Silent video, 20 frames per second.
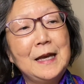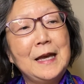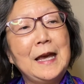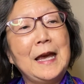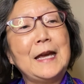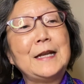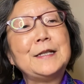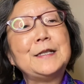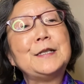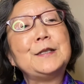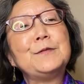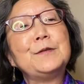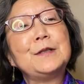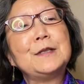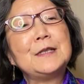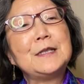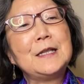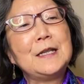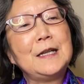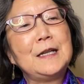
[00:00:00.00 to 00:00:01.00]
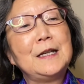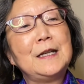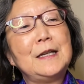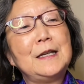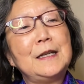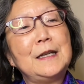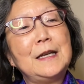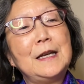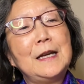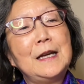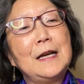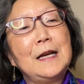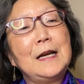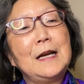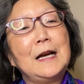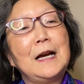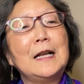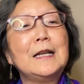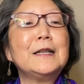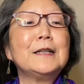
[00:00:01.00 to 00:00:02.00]
And she would say,
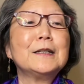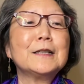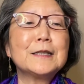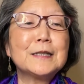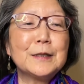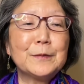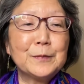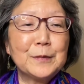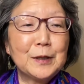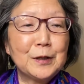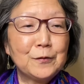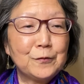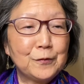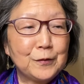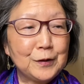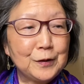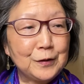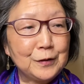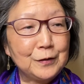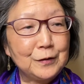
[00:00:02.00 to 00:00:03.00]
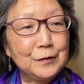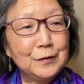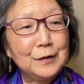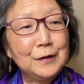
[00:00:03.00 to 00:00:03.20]
"A little something for you."